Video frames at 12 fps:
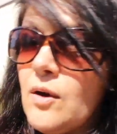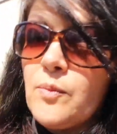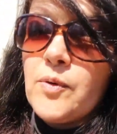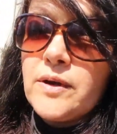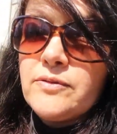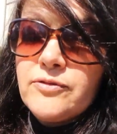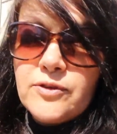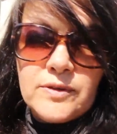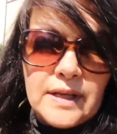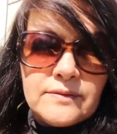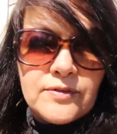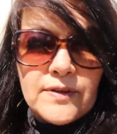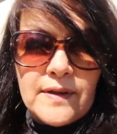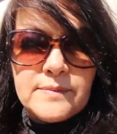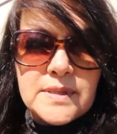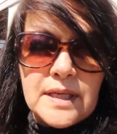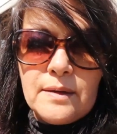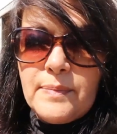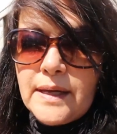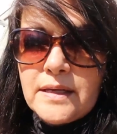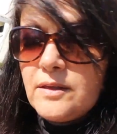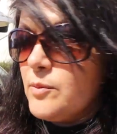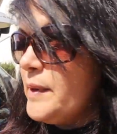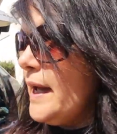I'll bring food in for them to get back in their